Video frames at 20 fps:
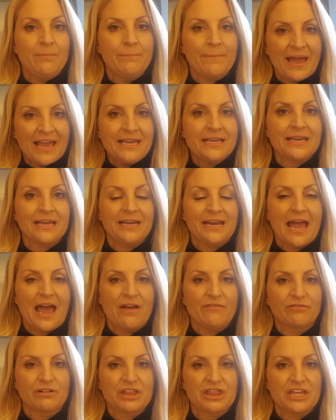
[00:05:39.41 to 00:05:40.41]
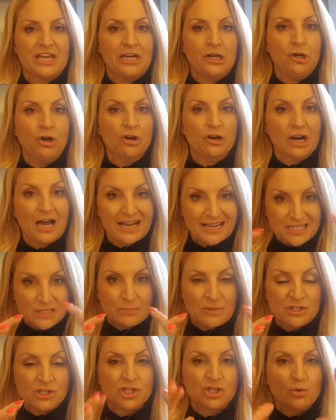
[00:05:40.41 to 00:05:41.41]
making everything look like it's
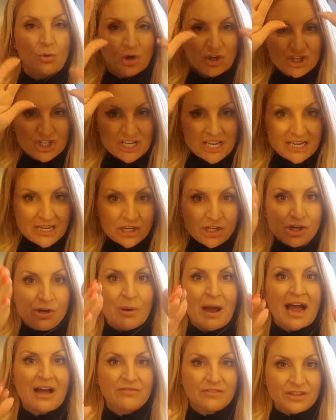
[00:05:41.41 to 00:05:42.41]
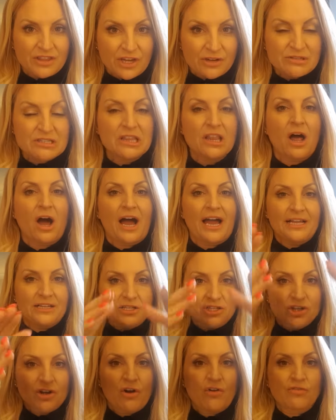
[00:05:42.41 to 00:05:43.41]
been squashed in and you having those
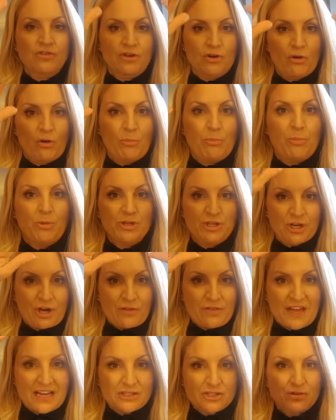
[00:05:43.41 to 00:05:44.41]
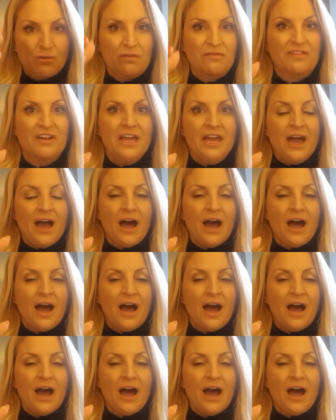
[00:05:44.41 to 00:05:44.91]
lines on your, you know, that sort of,